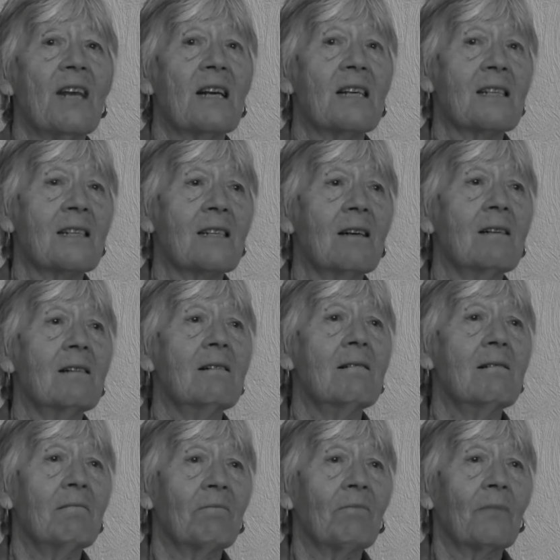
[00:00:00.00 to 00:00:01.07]

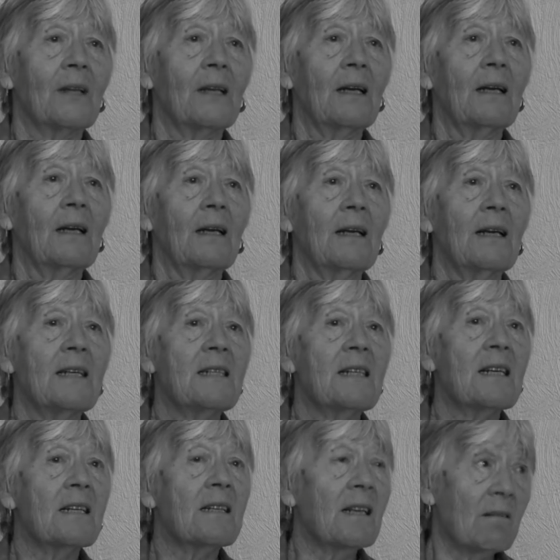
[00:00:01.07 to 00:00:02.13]
So he
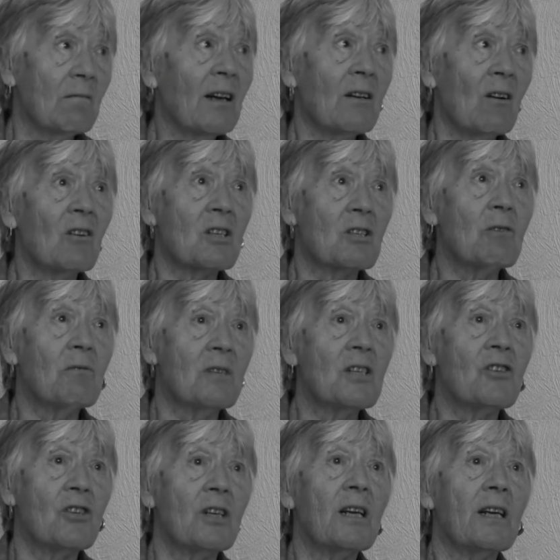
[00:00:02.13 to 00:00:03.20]
did. He went on to
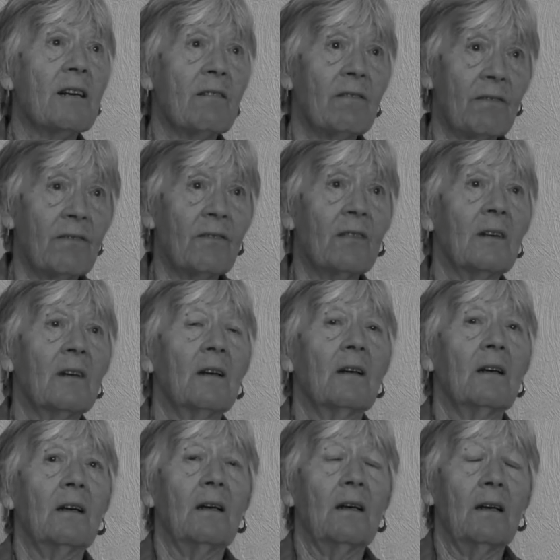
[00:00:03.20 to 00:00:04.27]
achieve
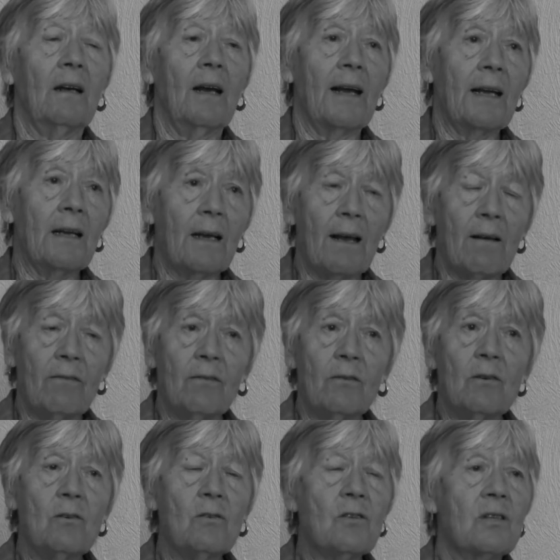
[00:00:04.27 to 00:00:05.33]
A
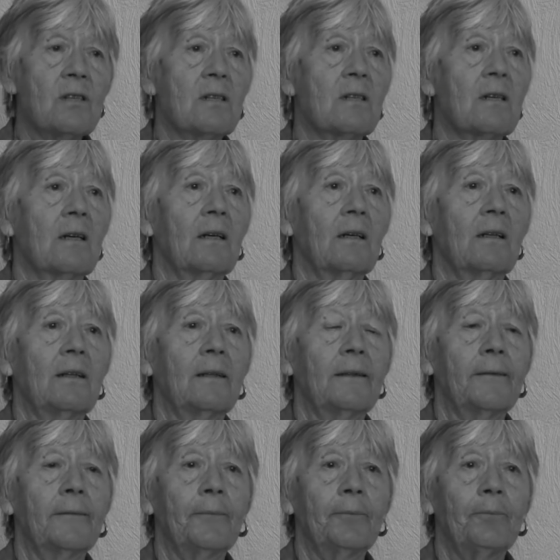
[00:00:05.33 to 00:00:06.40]
levels,
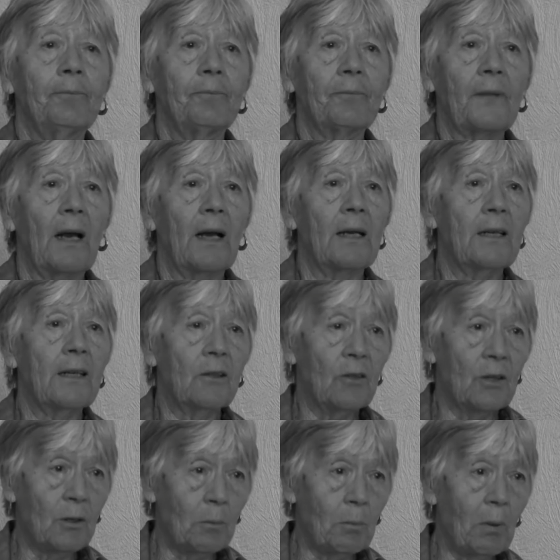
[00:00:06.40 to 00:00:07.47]
and he
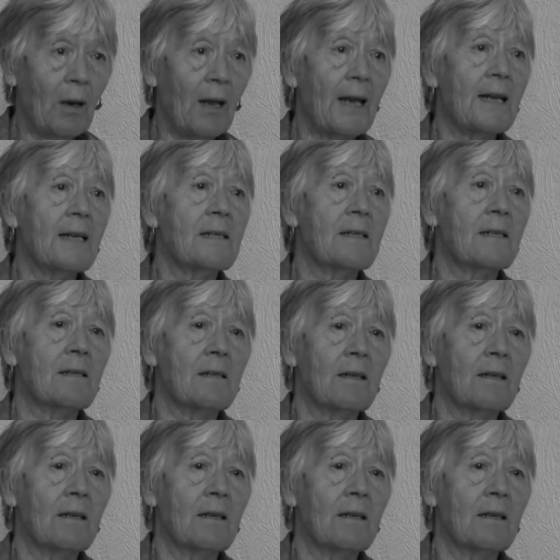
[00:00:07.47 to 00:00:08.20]
got a place.